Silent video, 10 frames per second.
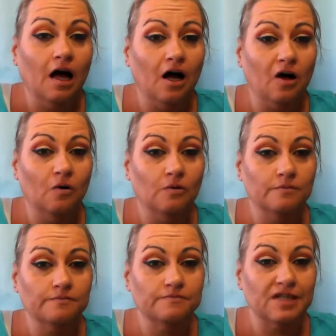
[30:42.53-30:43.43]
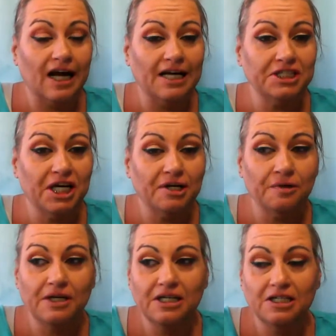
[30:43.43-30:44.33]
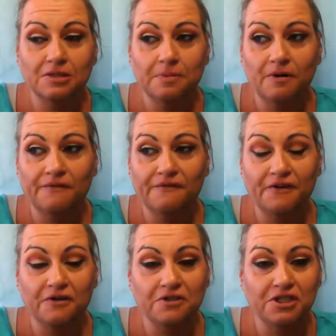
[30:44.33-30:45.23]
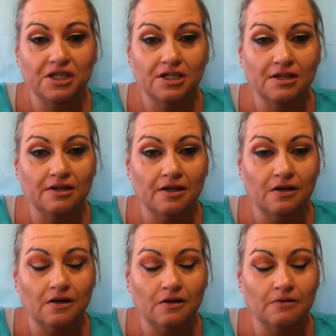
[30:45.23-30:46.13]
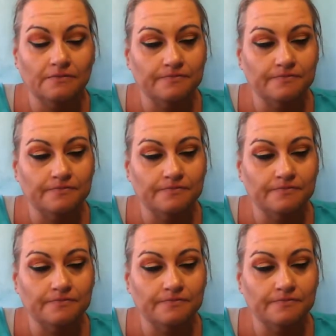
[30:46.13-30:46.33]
Oh, eyeshadow is Profusion, their